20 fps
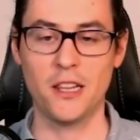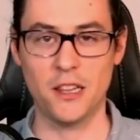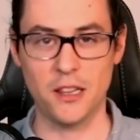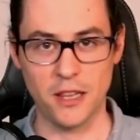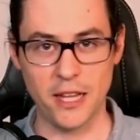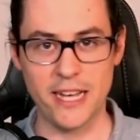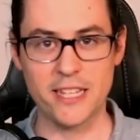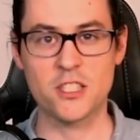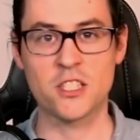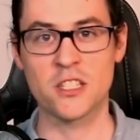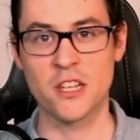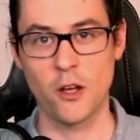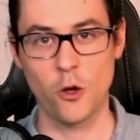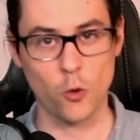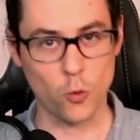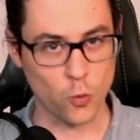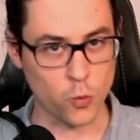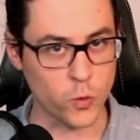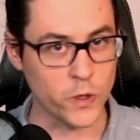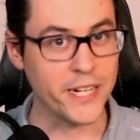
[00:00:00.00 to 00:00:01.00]
Let's
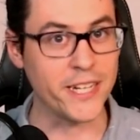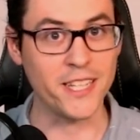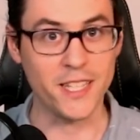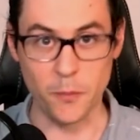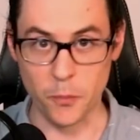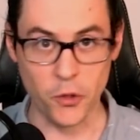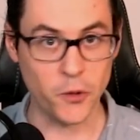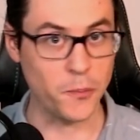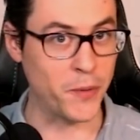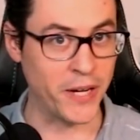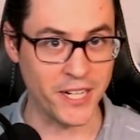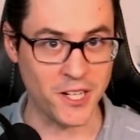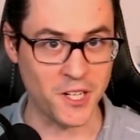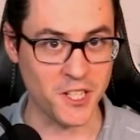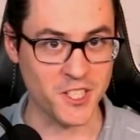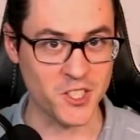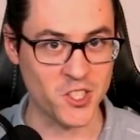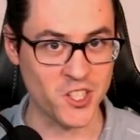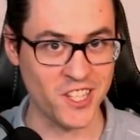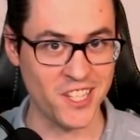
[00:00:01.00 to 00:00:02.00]
really put my
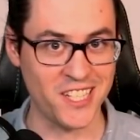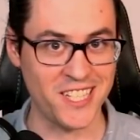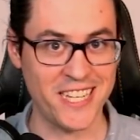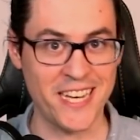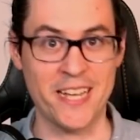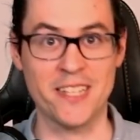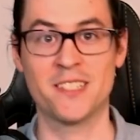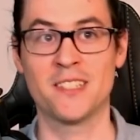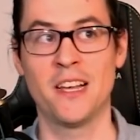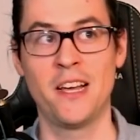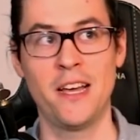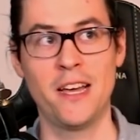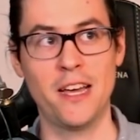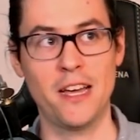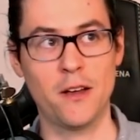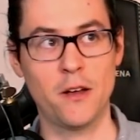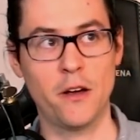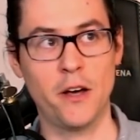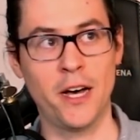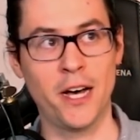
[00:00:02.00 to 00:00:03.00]
knowledge to the test.
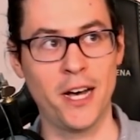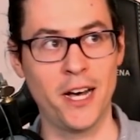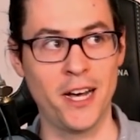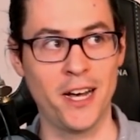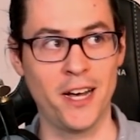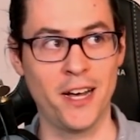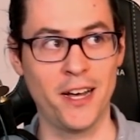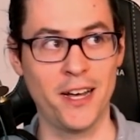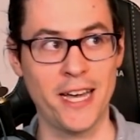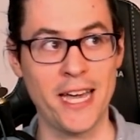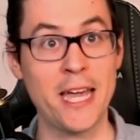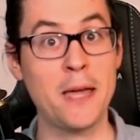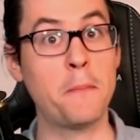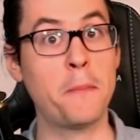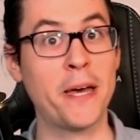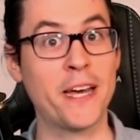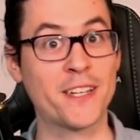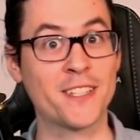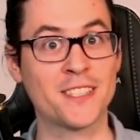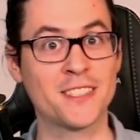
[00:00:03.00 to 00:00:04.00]

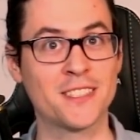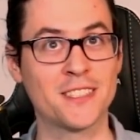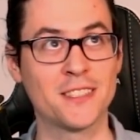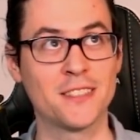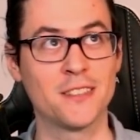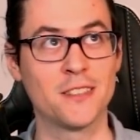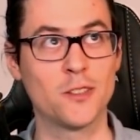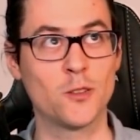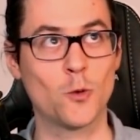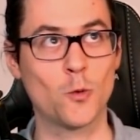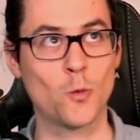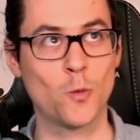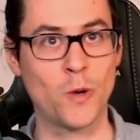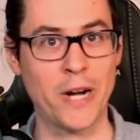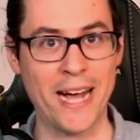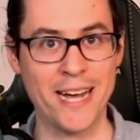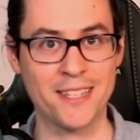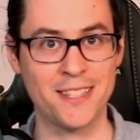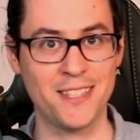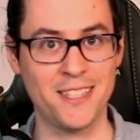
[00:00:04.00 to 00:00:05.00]
Apex
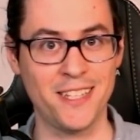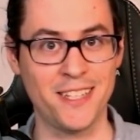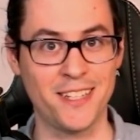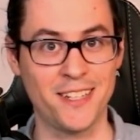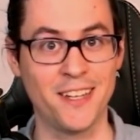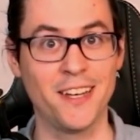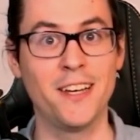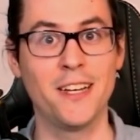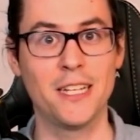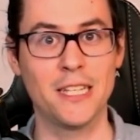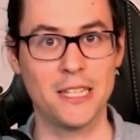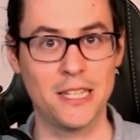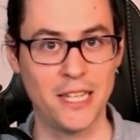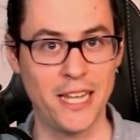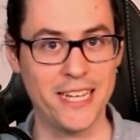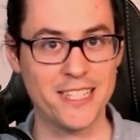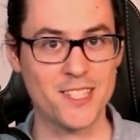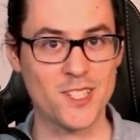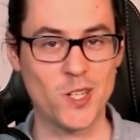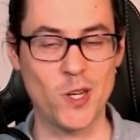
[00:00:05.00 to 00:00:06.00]
Rathian.
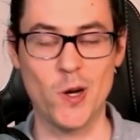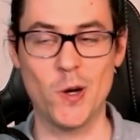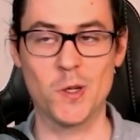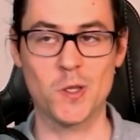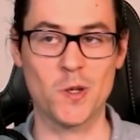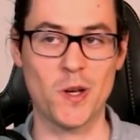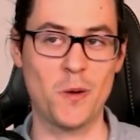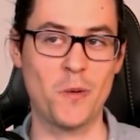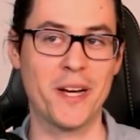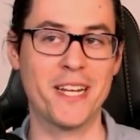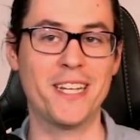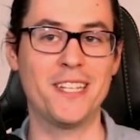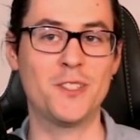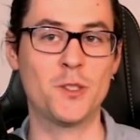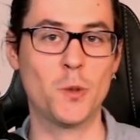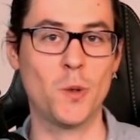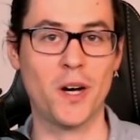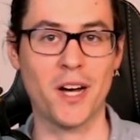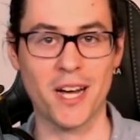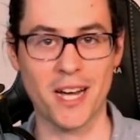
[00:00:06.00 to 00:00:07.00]
Let's go. So I went
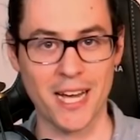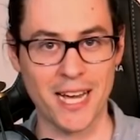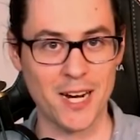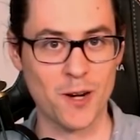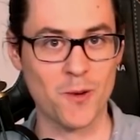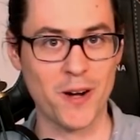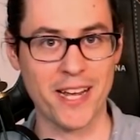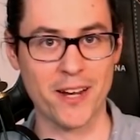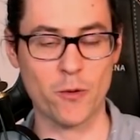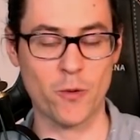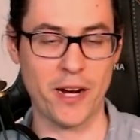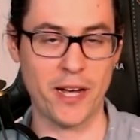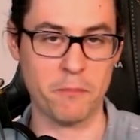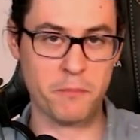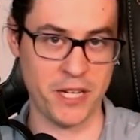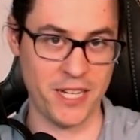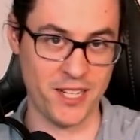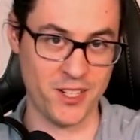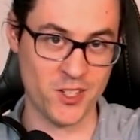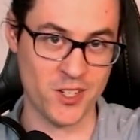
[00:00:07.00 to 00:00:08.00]
into a higher rank
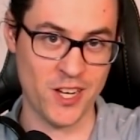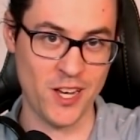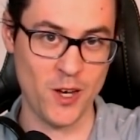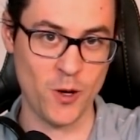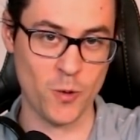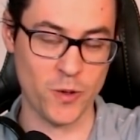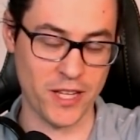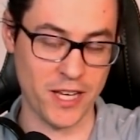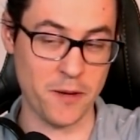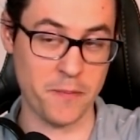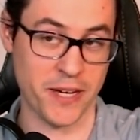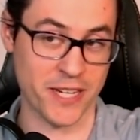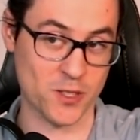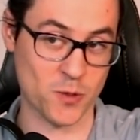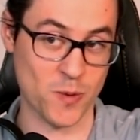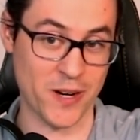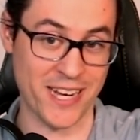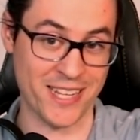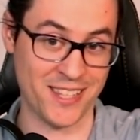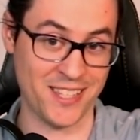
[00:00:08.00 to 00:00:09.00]
rampage with
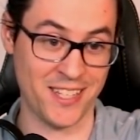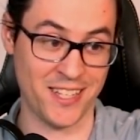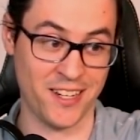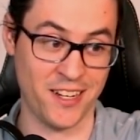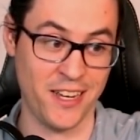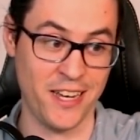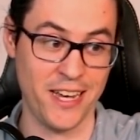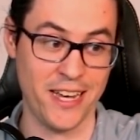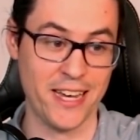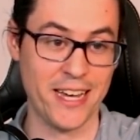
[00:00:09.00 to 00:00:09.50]
Apex Rathian.